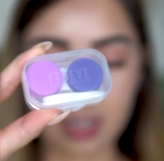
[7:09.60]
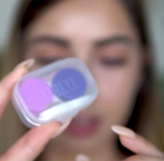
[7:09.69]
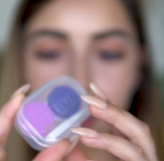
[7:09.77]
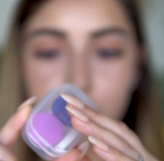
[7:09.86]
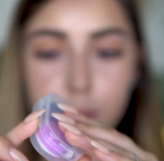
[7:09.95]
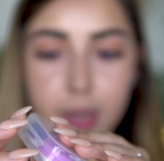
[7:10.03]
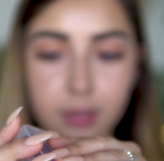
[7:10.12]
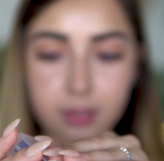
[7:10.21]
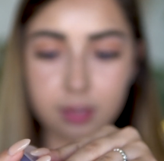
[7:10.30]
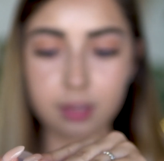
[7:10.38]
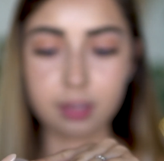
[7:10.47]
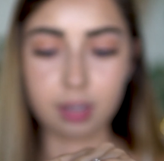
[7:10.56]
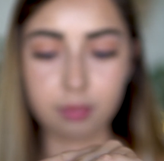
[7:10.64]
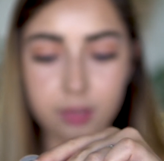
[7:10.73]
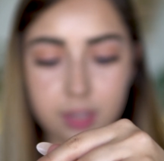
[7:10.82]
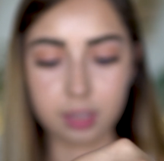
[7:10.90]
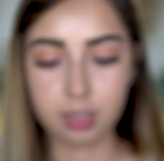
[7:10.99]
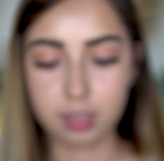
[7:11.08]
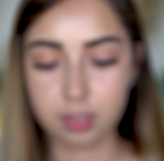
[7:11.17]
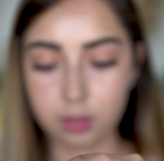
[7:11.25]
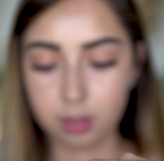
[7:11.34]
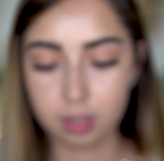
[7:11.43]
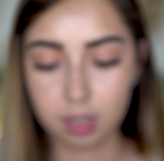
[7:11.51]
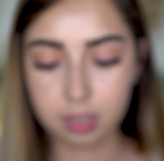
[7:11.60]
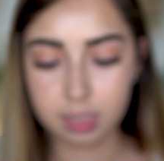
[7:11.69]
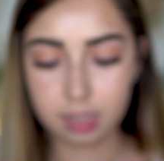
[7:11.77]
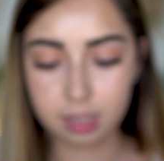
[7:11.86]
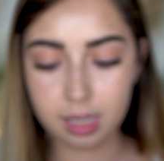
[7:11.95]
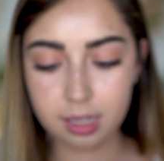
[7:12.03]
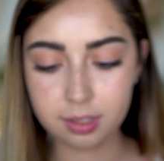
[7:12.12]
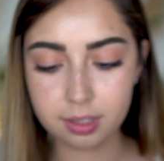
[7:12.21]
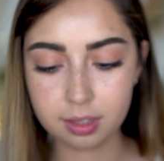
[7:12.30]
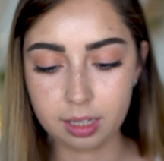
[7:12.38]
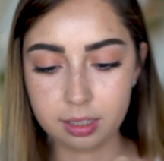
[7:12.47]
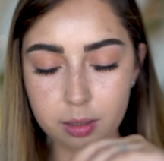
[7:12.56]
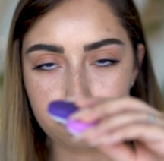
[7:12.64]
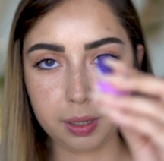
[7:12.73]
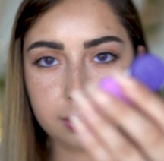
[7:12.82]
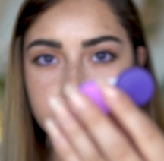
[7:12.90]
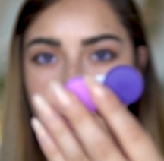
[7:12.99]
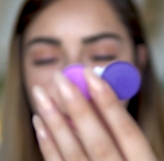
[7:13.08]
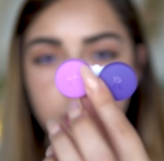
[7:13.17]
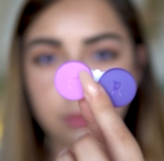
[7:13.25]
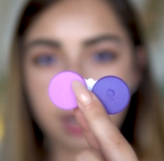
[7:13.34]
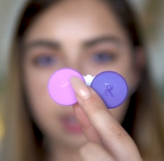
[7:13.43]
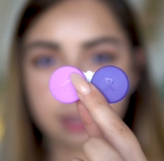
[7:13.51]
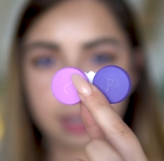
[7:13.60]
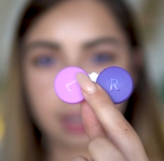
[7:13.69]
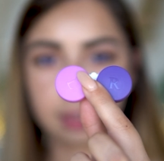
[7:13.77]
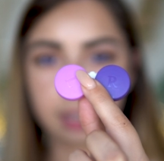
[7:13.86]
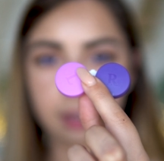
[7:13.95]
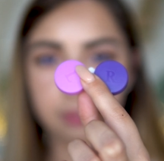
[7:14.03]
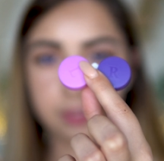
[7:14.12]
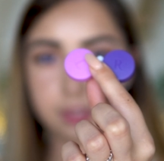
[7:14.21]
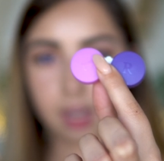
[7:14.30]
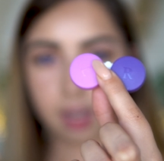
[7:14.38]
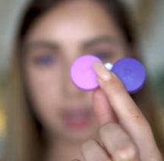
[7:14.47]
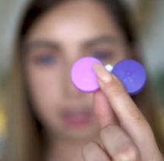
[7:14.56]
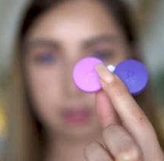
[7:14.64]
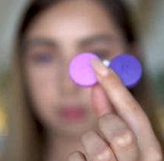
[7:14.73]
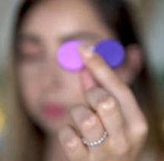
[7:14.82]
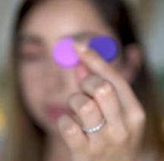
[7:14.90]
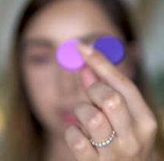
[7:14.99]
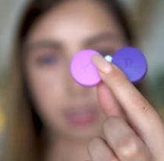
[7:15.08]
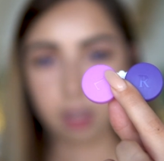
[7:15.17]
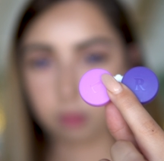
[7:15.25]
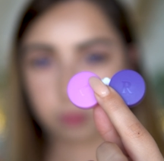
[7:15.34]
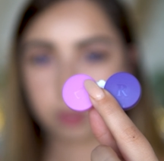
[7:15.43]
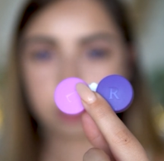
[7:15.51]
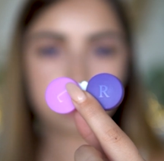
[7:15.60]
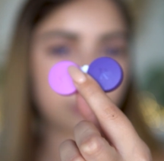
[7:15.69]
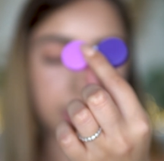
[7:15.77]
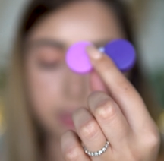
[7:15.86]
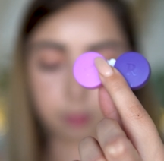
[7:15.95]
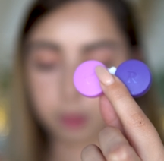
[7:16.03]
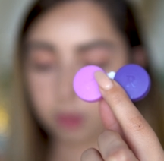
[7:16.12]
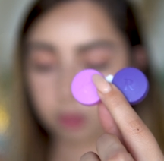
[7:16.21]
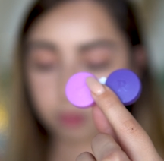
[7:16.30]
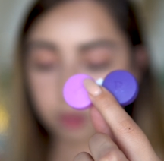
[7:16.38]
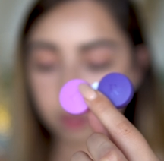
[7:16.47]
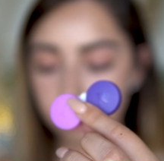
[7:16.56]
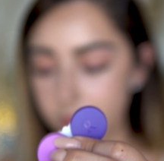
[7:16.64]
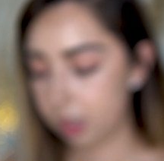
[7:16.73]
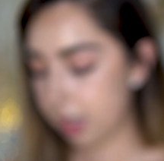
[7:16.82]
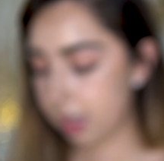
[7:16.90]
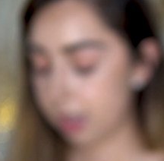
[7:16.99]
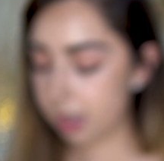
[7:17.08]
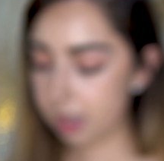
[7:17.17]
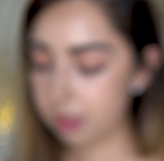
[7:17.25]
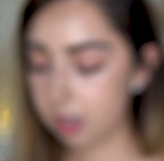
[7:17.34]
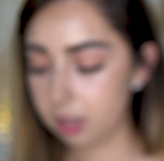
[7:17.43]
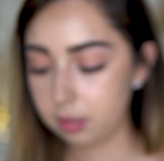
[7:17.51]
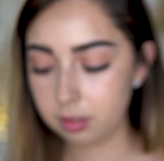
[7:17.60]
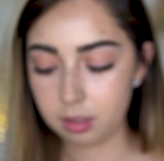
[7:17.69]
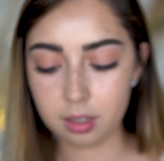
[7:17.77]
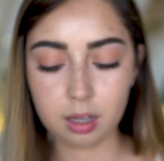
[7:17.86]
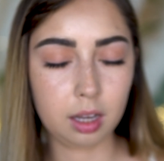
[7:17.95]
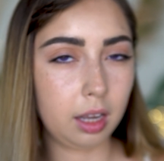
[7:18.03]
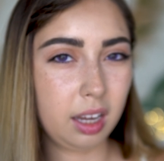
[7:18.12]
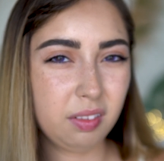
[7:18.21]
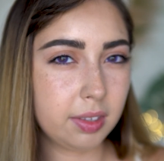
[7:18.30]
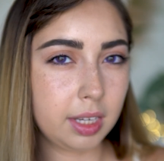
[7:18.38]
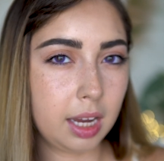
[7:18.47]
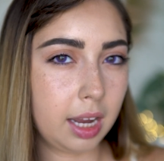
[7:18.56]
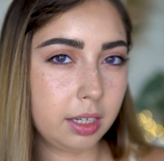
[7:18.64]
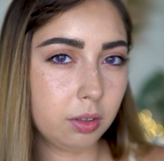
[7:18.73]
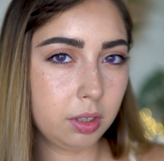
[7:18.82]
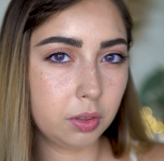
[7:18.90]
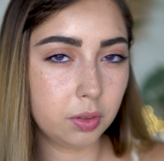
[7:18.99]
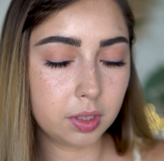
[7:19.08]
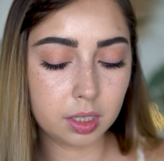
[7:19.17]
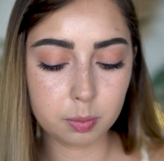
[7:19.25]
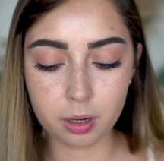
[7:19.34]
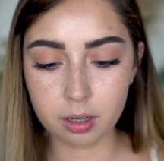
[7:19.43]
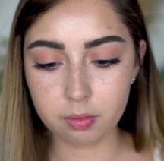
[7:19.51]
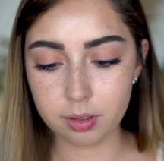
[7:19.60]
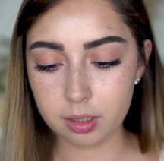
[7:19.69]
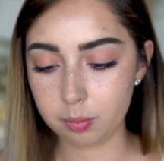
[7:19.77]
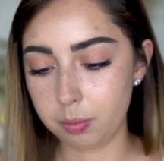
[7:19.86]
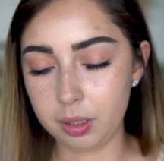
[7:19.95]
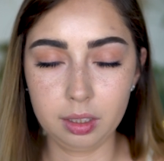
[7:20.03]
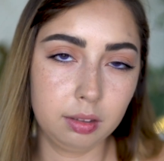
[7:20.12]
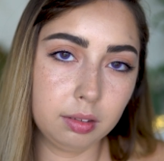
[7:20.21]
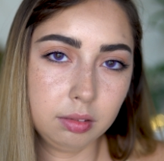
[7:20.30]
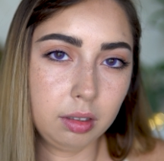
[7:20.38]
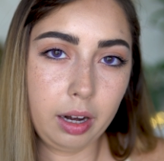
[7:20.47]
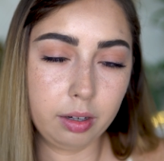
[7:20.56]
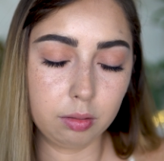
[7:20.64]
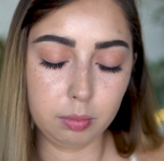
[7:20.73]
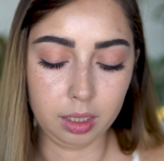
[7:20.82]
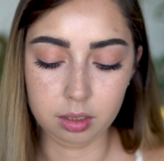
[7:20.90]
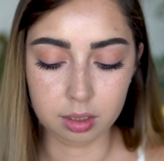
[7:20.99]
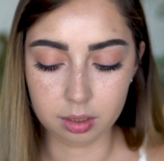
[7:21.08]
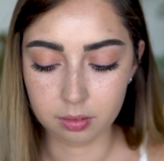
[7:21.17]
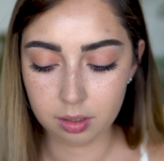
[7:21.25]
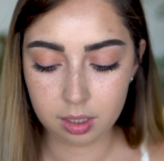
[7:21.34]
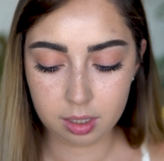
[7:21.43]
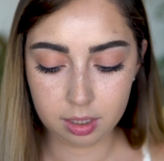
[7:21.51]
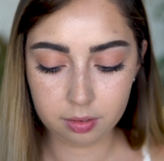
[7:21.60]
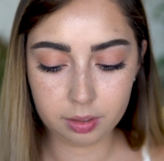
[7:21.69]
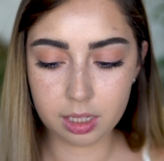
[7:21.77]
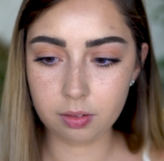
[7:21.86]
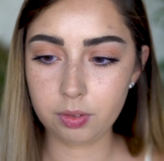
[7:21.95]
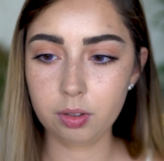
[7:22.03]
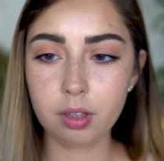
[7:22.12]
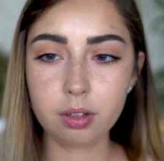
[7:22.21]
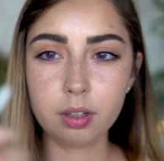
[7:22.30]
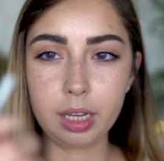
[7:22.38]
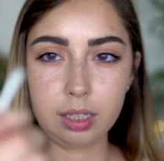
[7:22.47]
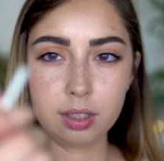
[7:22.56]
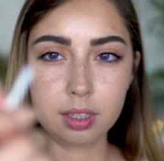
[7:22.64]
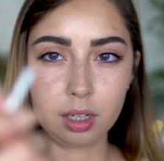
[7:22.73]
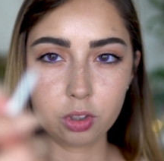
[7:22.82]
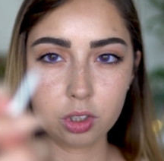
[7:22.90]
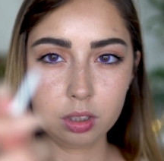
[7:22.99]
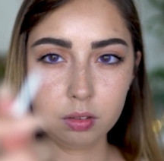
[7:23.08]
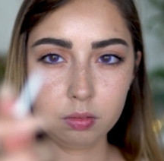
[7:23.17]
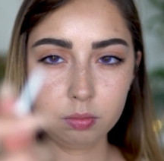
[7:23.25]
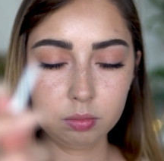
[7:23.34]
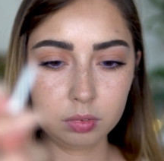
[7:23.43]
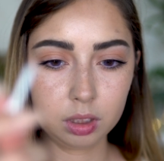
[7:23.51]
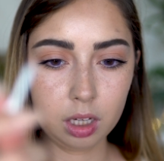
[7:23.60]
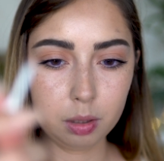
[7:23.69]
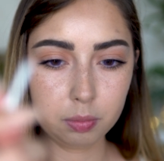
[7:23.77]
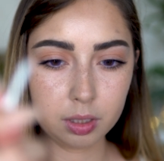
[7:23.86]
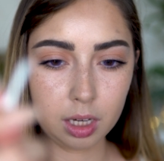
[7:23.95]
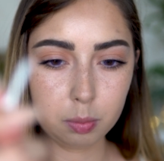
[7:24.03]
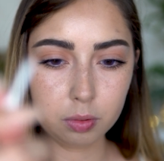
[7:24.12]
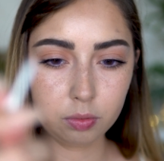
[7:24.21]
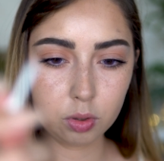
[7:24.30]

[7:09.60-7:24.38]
in the pill box is obviously your contact case that depicts your right and left side. Really helpful, that's beautiful. And then I have to say, I don't use this part of it, but I don't mind it. They give you a little like suction cup type of